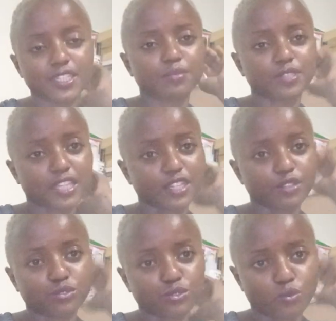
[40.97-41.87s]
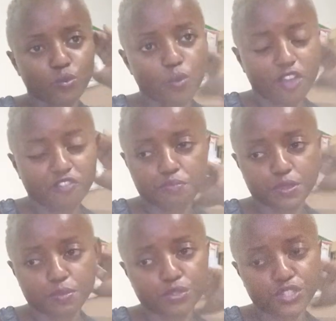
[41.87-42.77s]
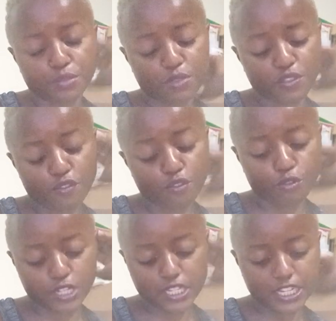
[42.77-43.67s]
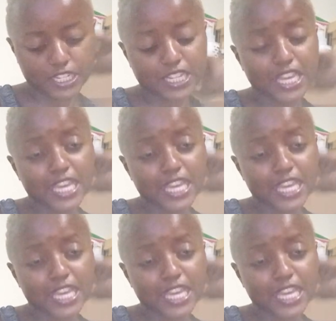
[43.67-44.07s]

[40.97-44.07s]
especially those who have been pushing me for content.